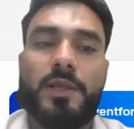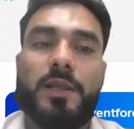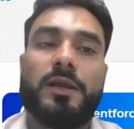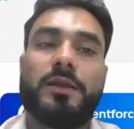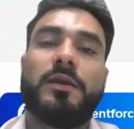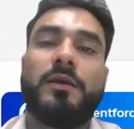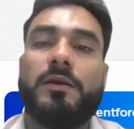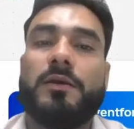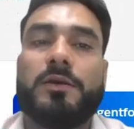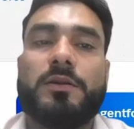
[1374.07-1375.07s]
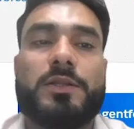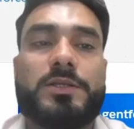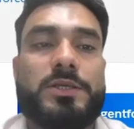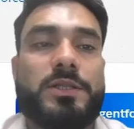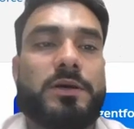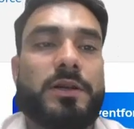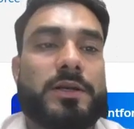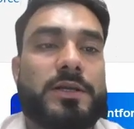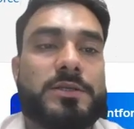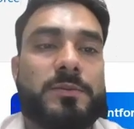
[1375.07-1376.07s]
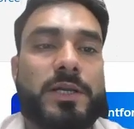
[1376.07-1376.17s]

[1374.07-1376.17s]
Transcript: Like this is the correct answer,